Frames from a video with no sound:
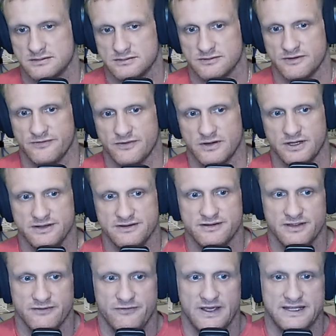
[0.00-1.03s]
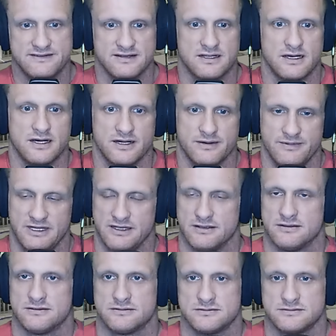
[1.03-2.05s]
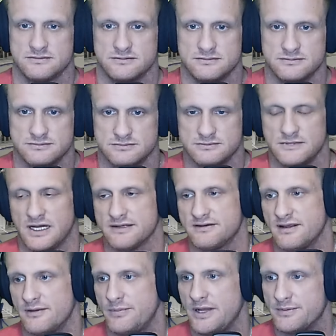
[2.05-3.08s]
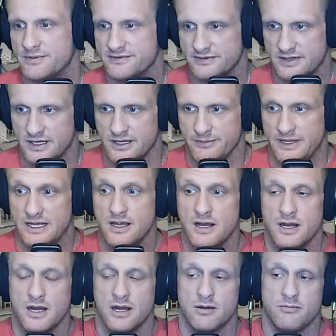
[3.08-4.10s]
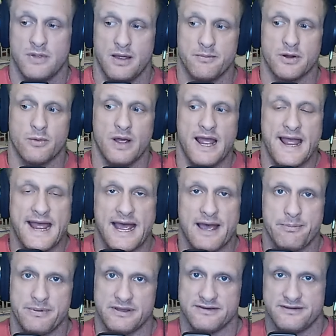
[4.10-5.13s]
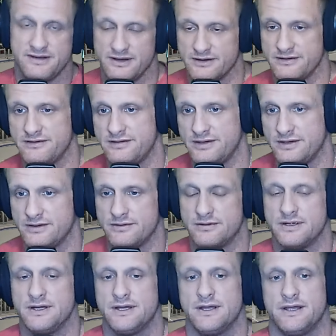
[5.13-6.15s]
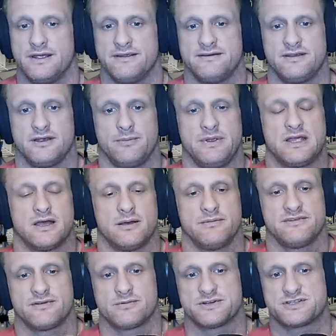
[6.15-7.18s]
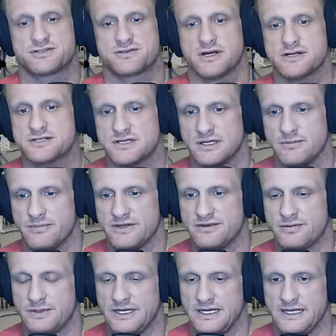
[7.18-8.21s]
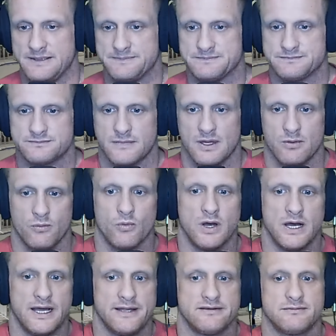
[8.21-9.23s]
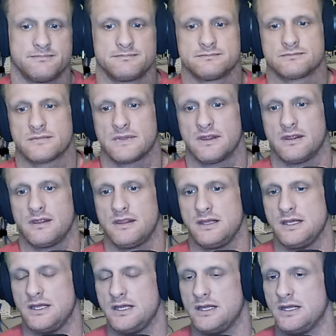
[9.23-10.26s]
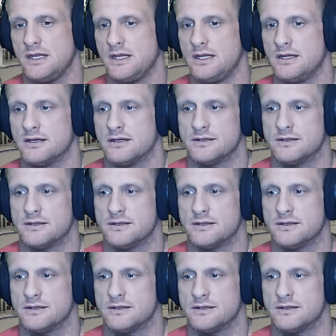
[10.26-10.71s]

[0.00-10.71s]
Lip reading: referring to the Fed's economy, not to the people's economy. Remember what happens here, too, is there becomes a restriction between what the...